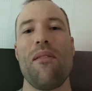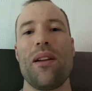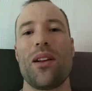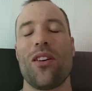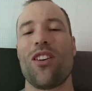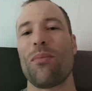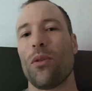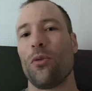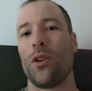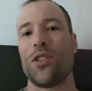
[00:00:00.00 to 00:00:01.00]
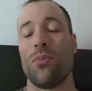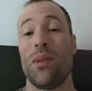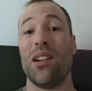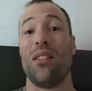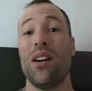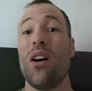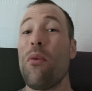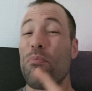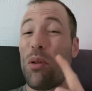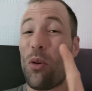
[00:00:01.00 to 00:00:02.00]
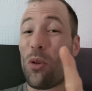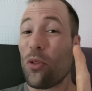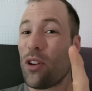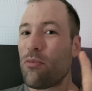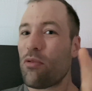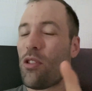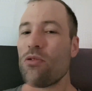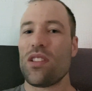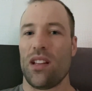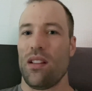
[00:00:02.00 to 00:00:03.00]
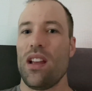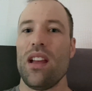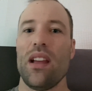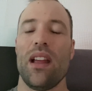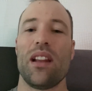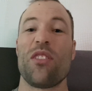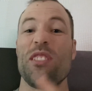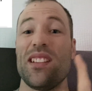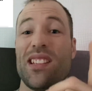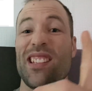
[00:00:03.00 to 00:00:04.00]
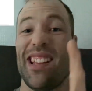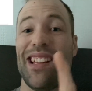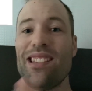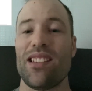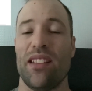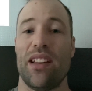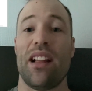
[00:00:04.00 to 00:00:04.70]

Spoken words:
a carb-rich meal, poor in protein, it increases insulin.